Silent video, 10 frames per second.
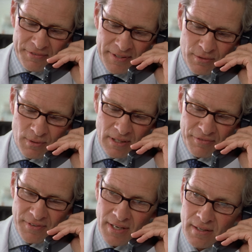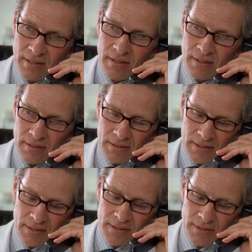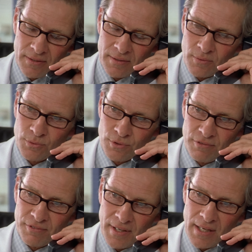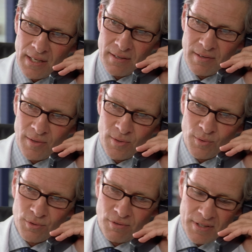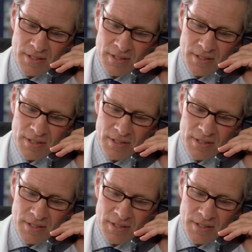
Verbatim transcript: alerted authorities about Zoe when RB was admitted into the